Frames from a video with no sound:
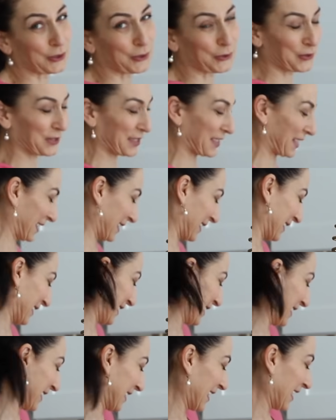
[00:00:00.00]
knows.
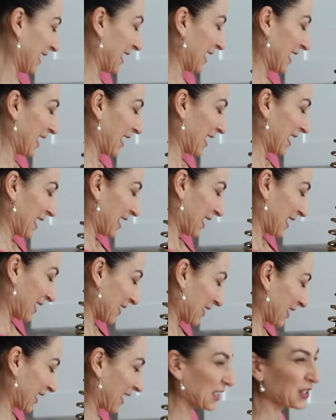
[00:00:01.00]

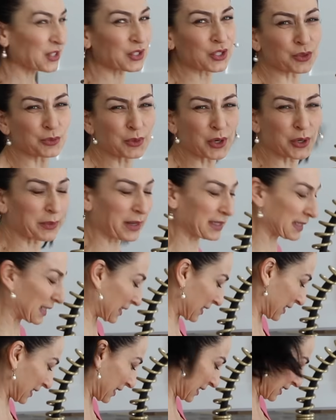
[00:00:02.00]
Okay, 2 more
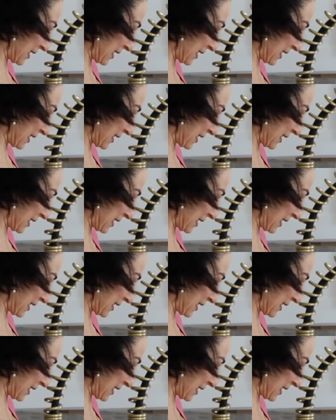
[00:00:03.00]
minutes.